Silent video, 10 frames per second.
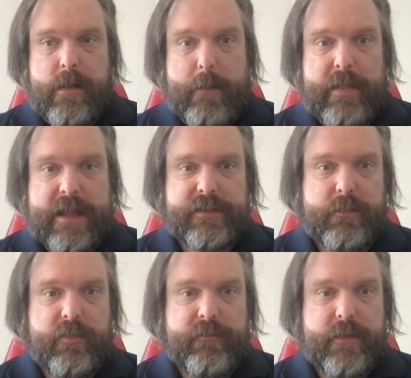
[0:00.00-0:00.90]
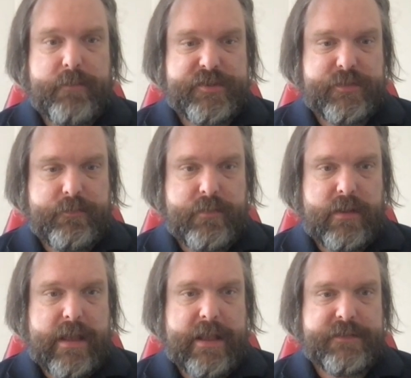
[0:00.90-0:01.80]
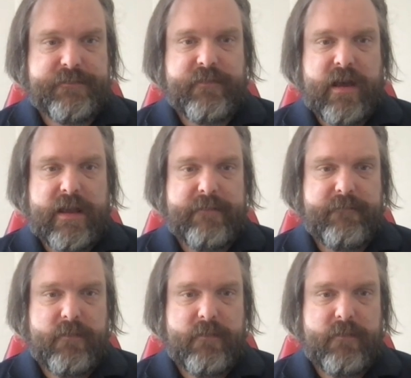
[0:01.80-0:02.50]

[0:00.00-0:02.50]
Black to move here. Bishop h5,